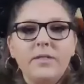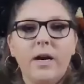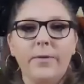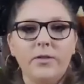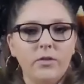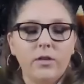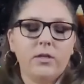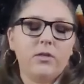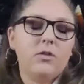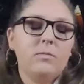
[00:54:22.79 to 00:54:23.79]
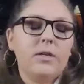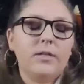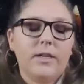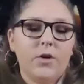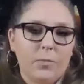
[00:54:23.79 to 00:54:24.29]
opportunity too,
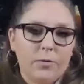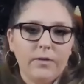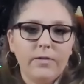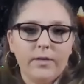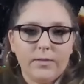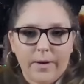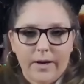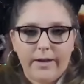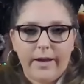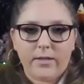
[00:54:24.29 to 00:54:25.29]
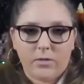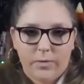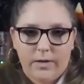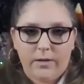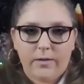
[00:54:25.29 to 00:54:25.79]
because on your previous podcast
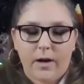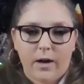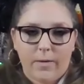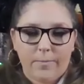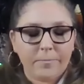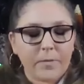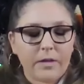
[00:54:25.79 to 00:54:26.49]
with um,